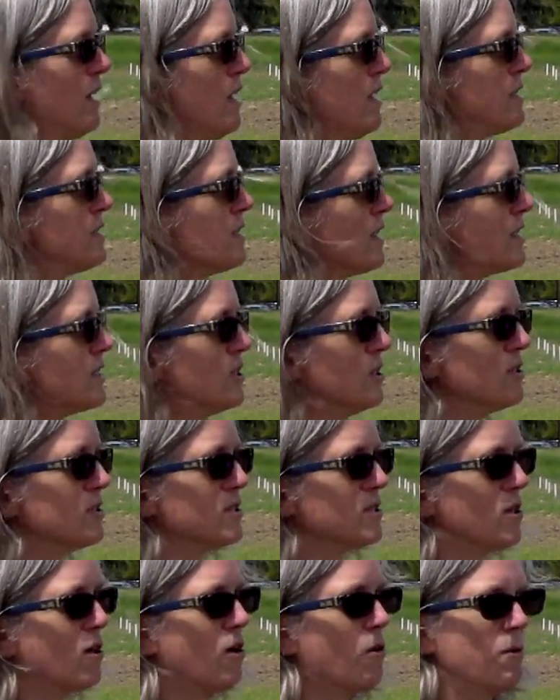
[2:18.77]
6 years
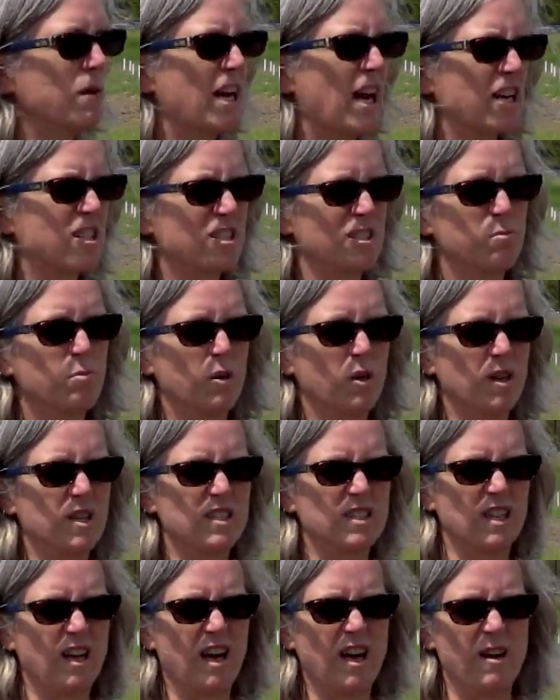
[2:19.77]
ago, we actually
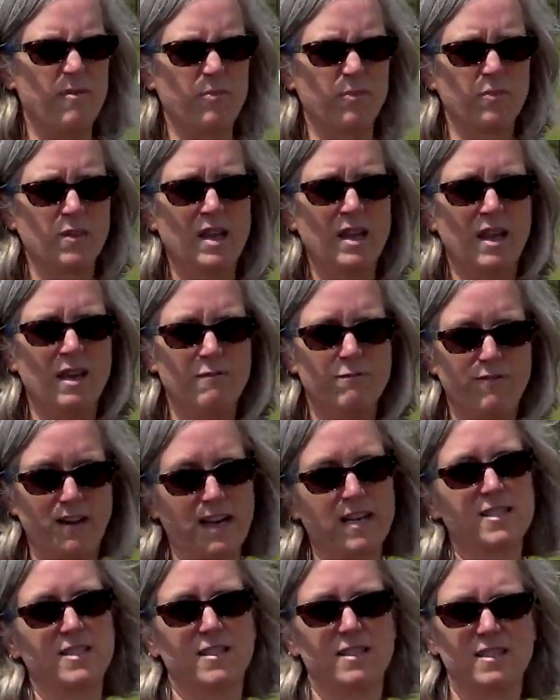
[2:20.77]
put
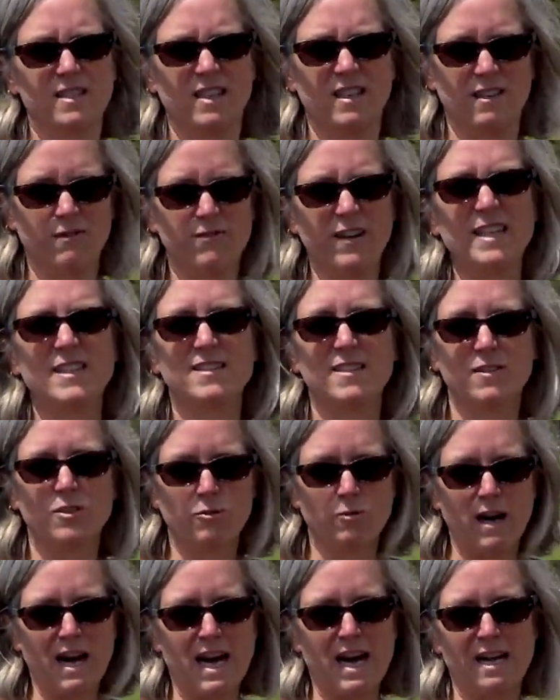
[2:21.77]
infested
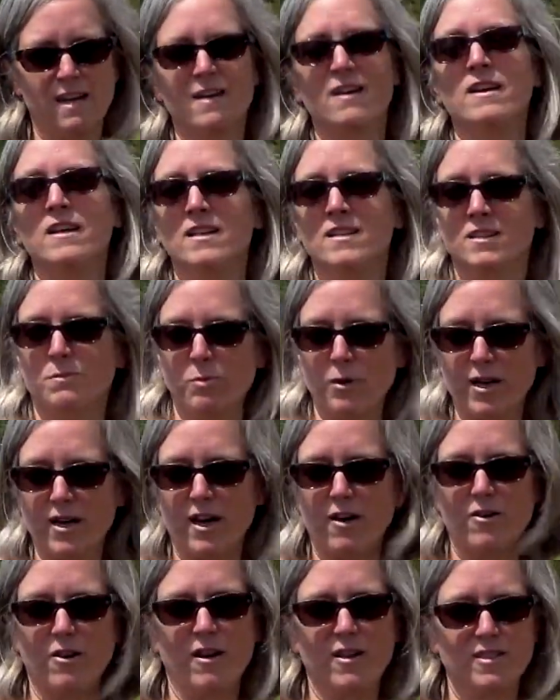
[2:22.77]
grain spread
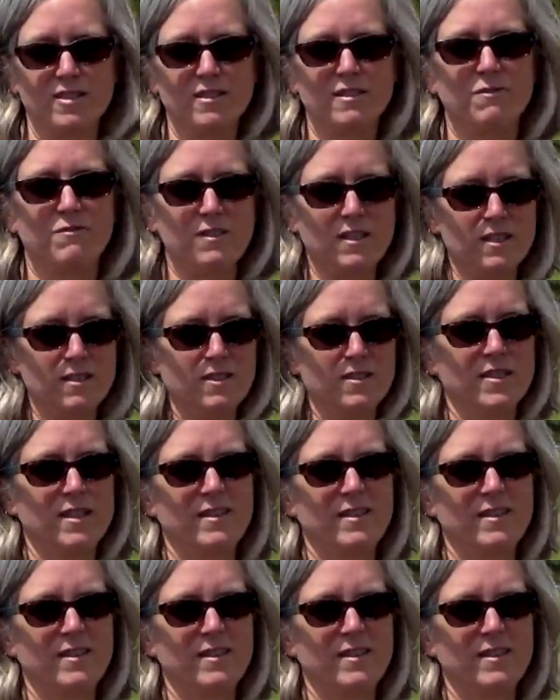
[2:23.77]
out onto the field,